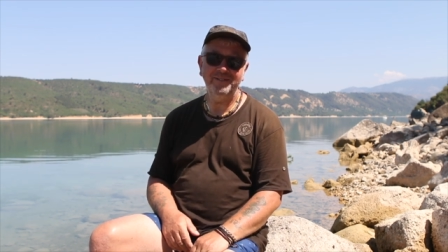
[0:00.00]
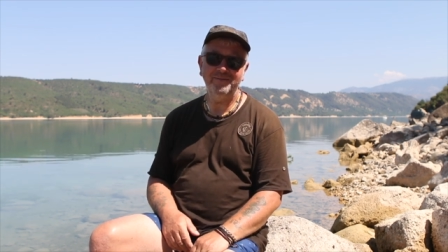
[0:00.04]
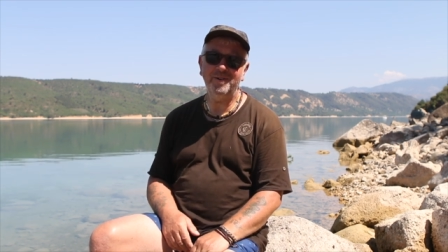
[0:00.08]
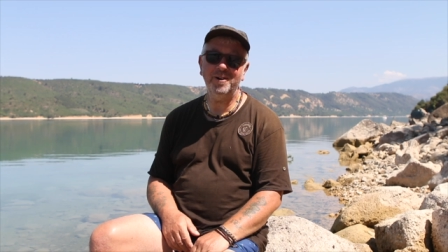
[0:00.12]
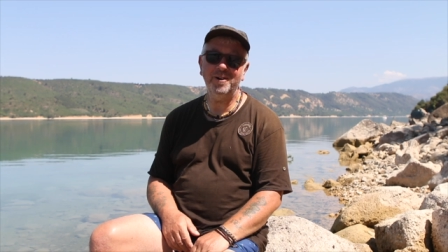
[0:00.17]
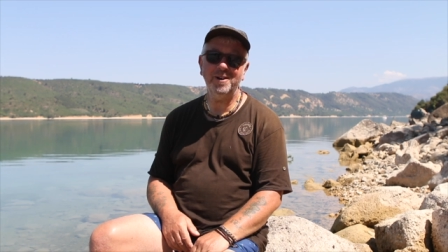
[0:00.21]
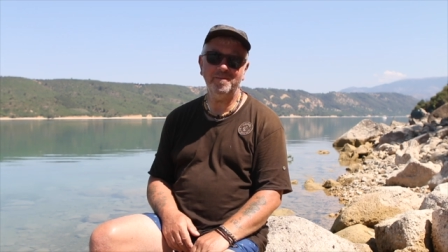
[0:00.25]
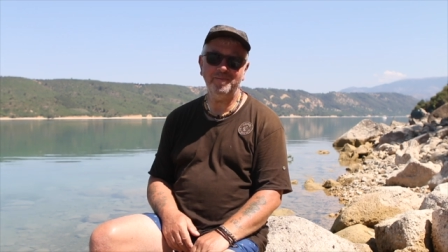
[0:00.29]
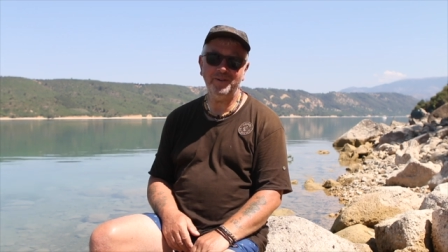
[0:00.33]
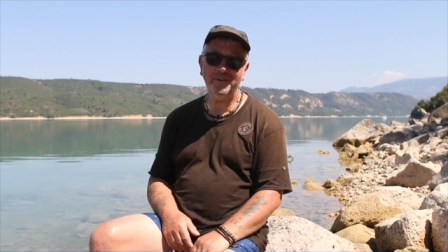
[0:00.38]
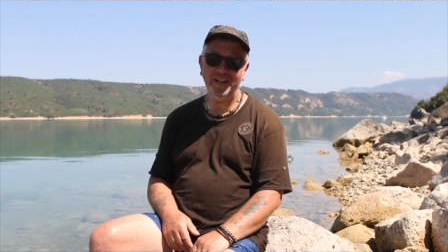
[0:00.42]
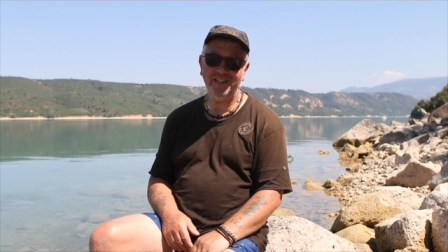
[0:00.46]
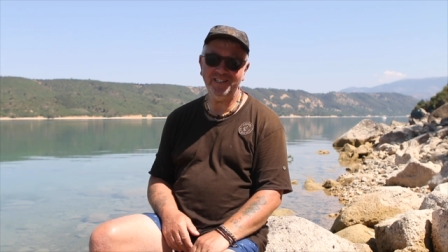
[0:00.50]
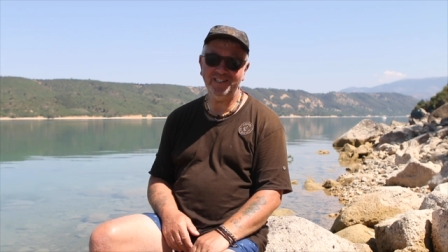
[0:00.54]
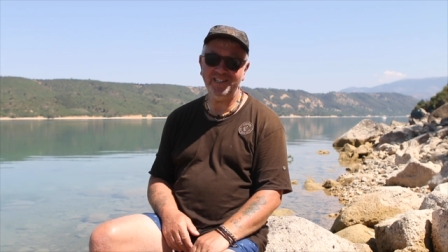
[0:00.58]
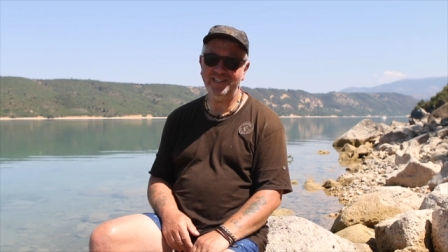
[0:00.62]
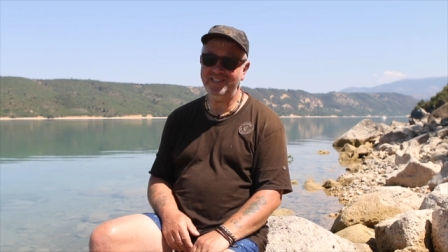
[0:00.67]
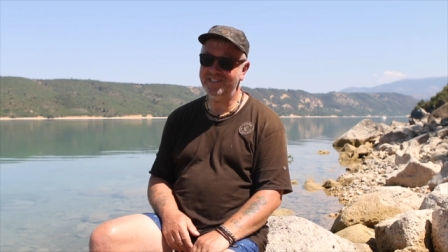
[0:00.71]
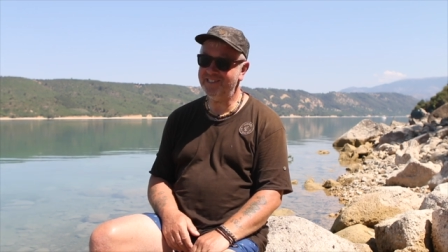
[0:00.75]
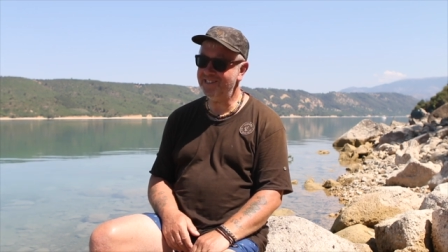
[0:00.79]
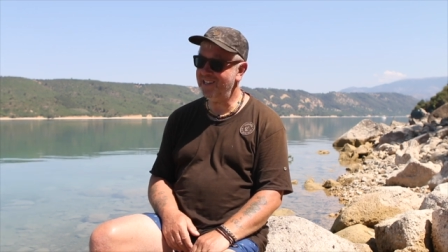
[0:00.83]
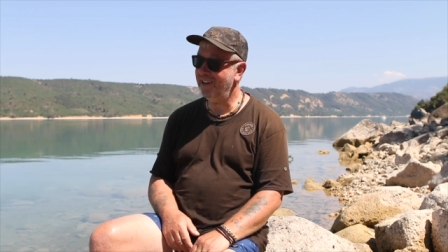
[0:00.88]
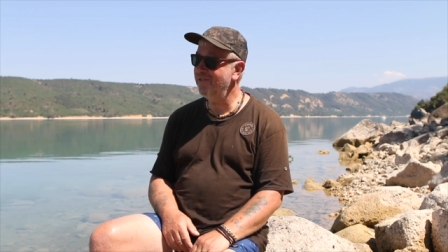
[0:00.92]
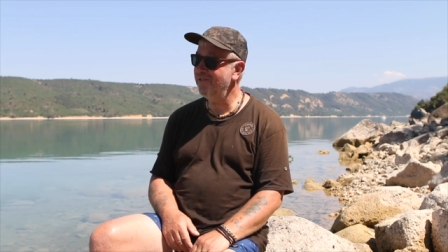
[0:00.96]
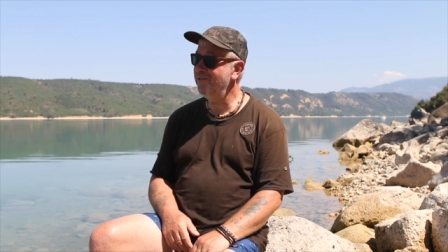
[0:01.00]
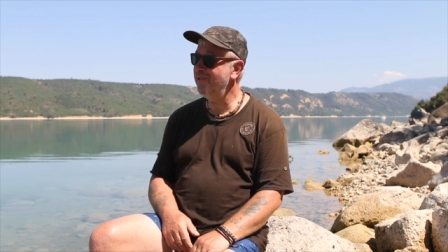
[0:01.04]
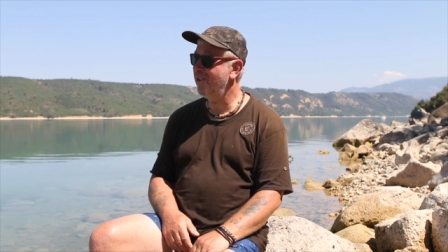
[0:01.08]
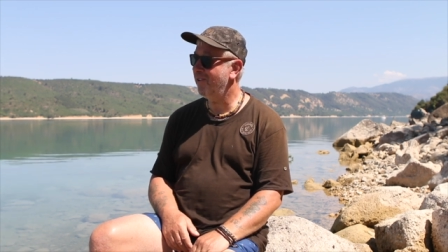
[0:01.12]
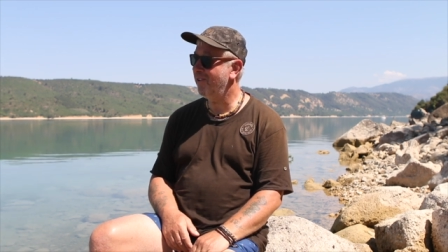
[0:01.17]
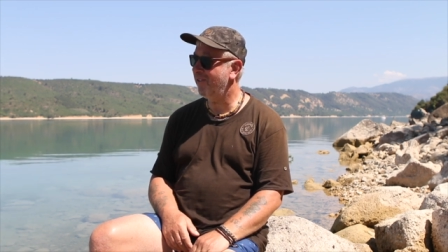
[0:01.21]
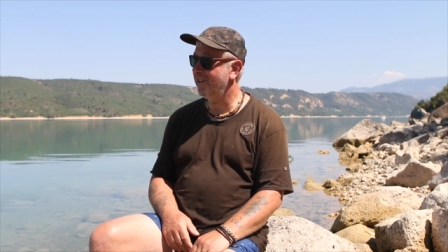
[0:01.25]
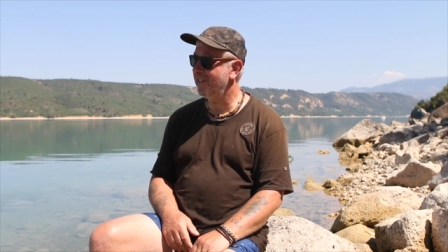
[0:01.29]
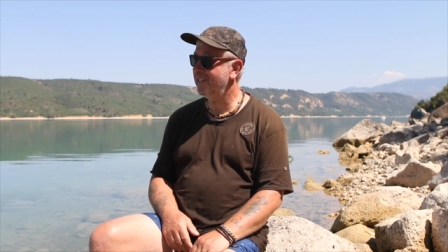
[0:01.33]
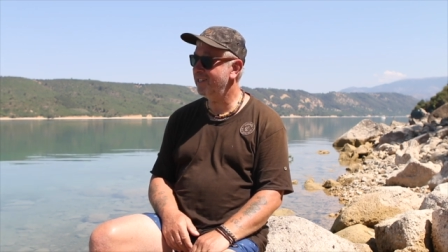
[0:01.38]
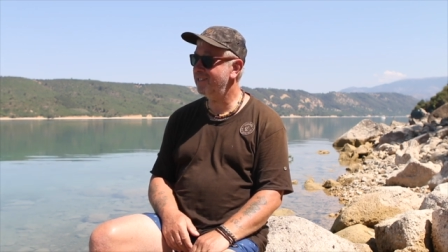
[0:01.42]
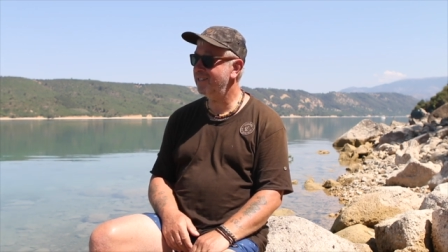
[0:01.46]
What a place. It's so
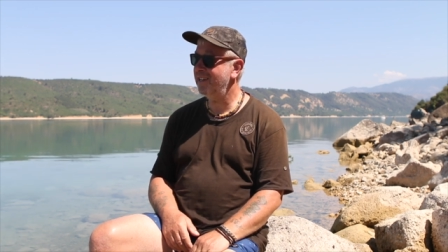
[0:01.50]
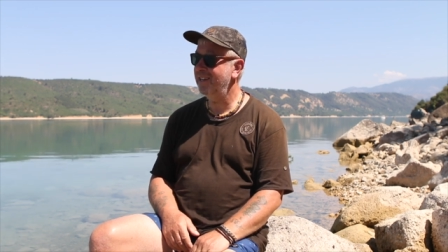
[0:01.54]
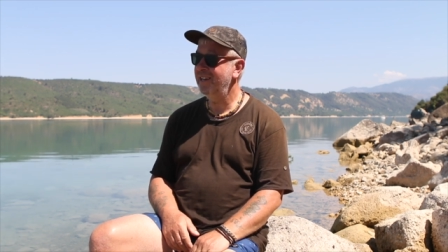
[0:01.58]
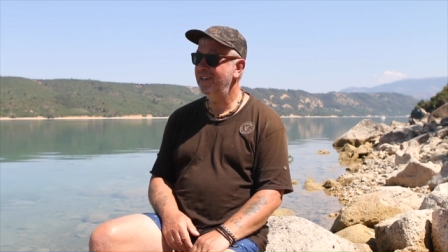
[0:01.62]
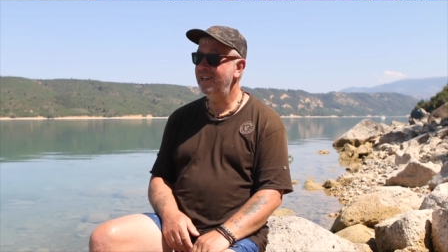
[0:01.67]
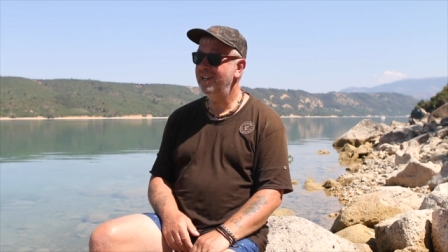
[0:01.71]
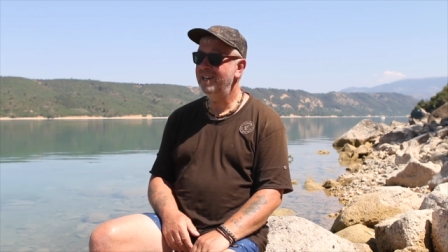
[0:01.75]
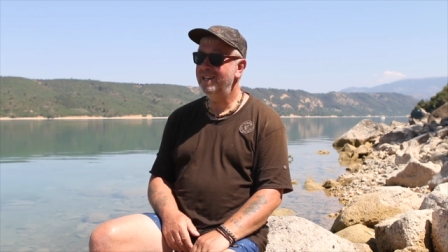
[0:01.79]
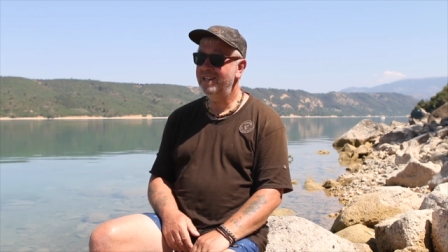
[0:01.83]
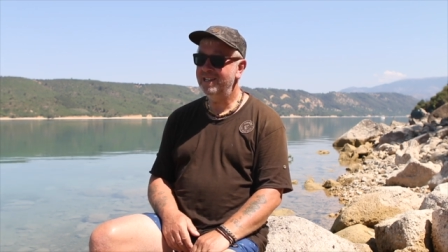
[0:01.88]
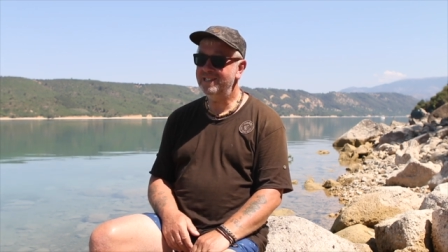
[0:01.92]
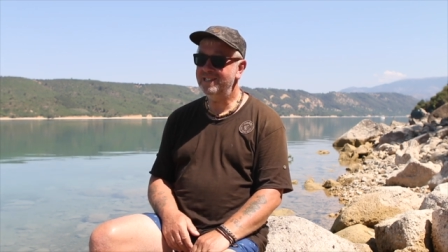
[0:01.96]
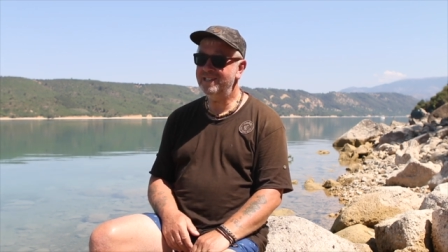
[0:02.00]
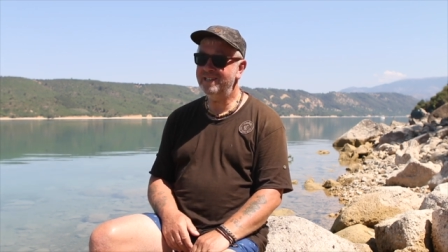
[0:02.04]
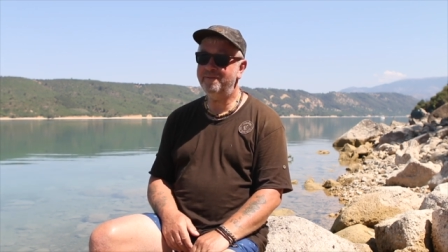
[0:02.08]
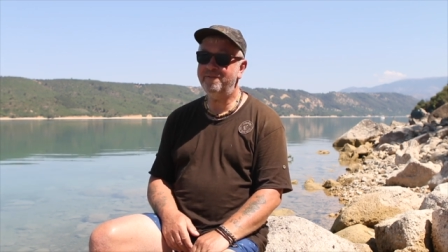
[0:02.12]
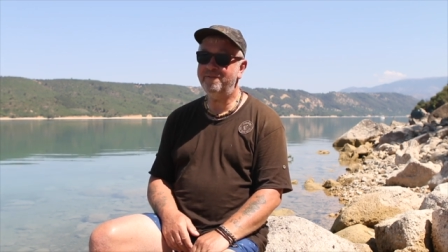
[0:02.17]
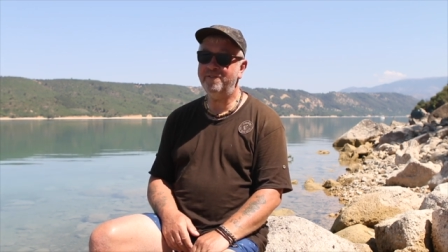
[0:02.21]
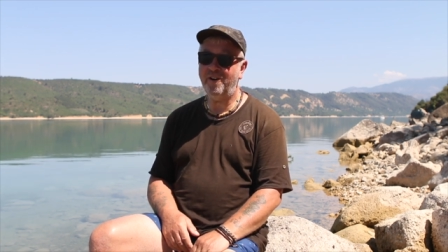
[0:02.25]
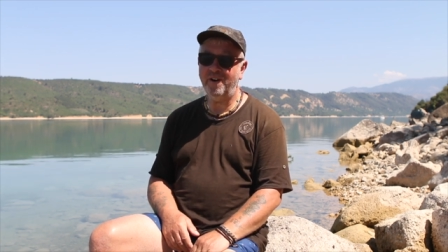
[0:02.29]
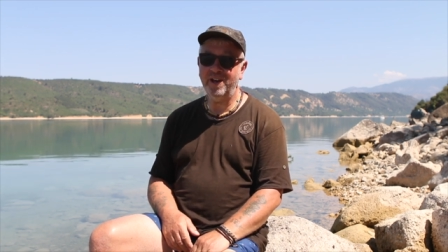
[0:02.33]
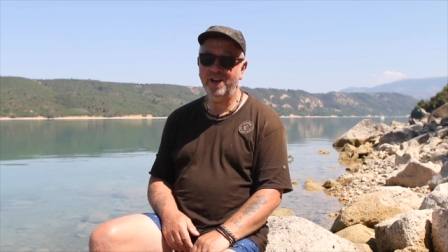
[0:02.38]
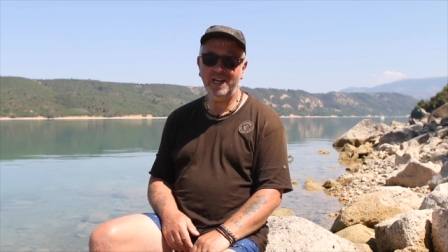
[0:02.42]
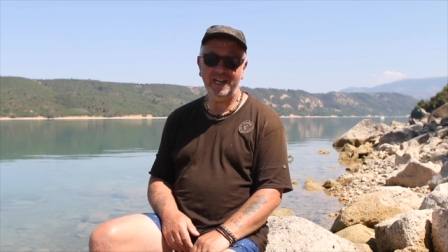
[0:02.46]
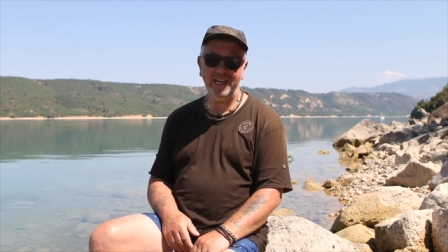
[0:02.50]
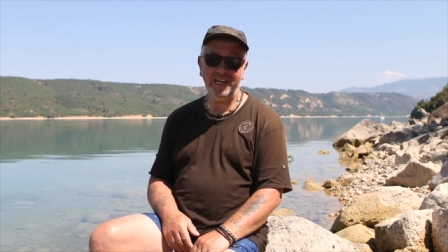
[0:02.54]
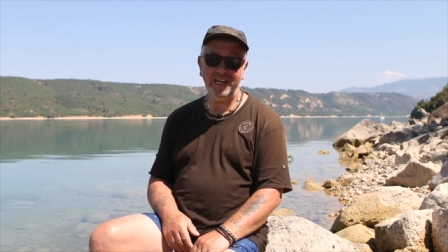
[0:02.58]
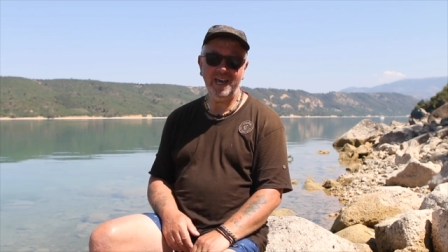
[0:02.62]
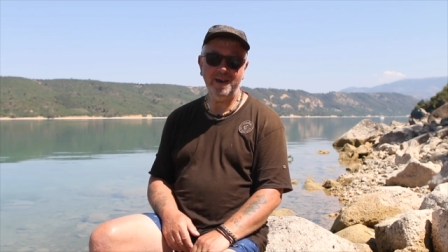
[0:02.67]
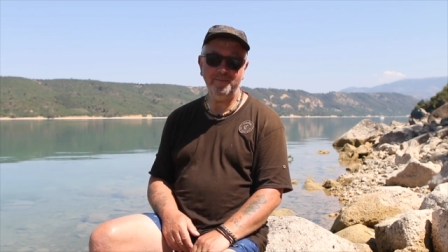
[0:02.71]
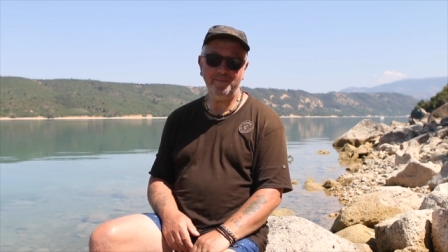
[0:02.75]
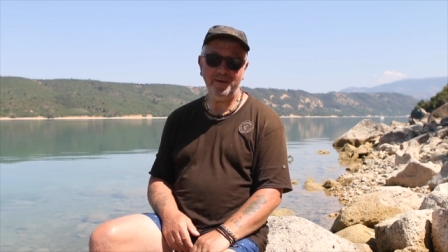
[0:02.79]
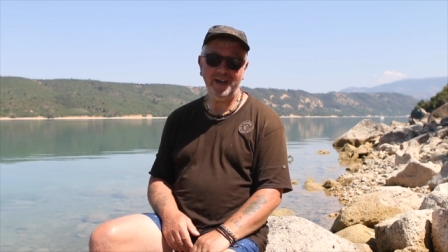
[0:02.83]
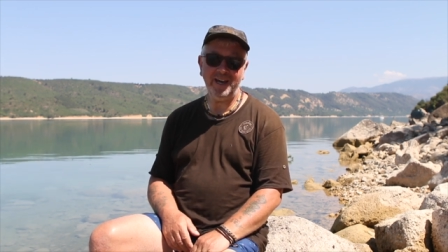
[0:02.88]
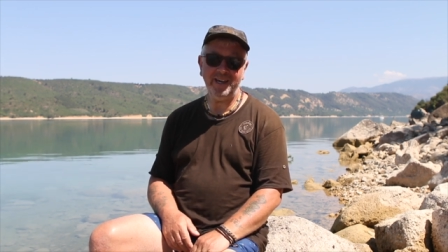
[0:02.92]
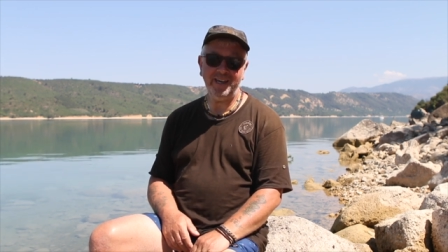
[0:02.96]
nice to finally
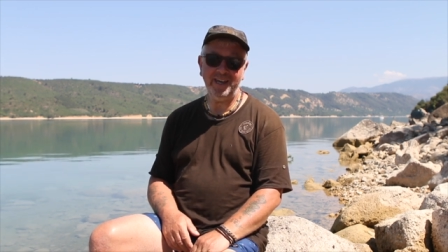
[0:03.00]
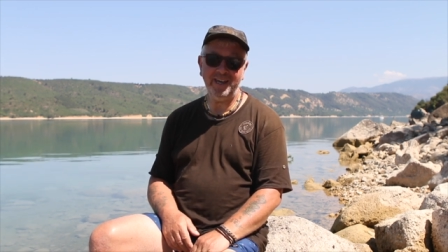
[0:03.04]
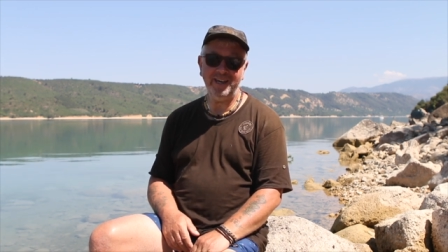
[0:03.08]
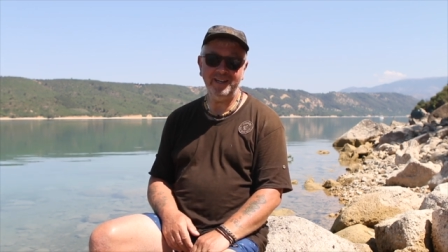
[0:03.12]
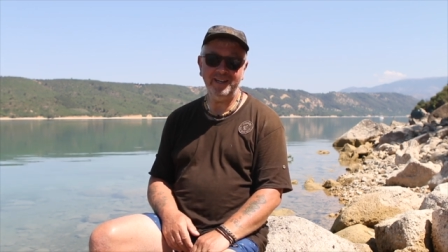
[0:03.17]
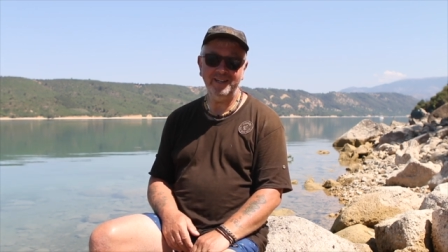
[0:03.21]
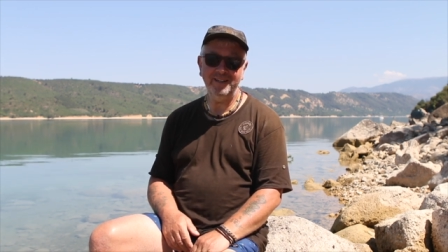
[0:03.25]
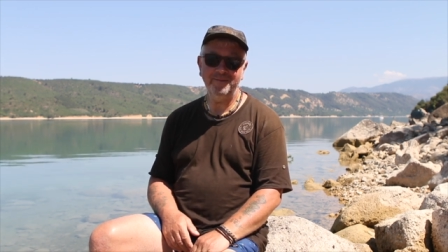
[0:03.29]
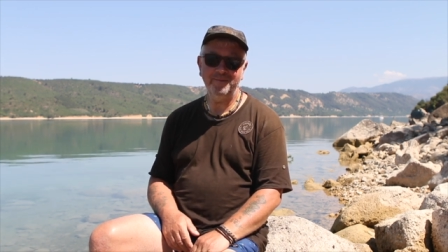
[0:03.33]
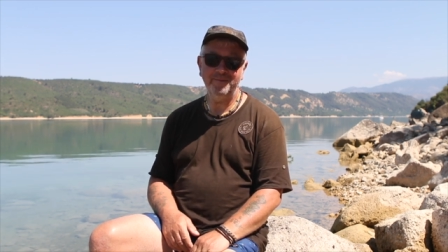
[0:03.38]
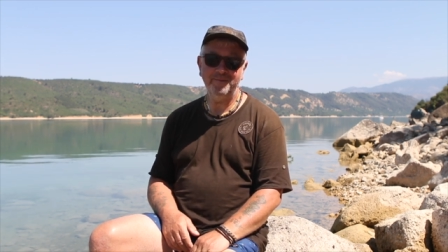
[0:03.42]
get back here.